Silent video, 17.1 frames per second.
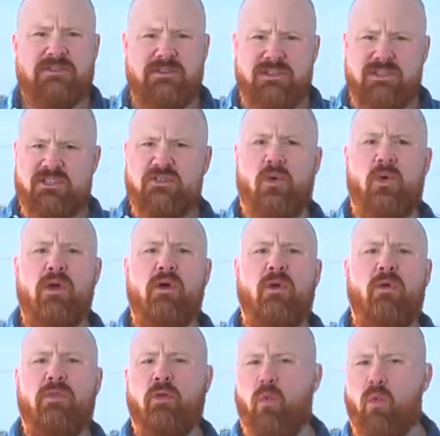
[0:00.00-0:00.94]
The
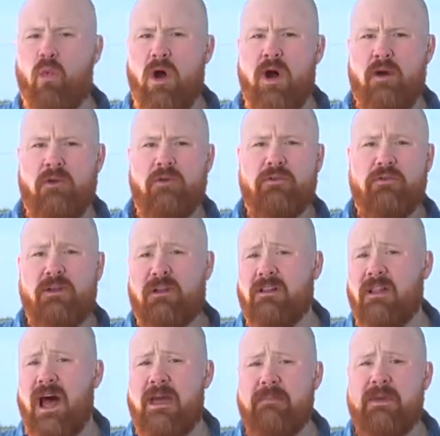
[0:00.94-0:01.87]
soil, the water, the
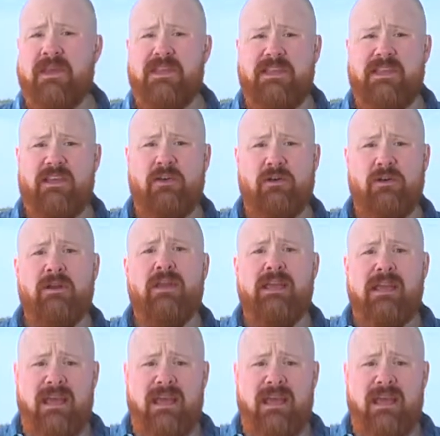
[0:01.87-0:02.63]
climate here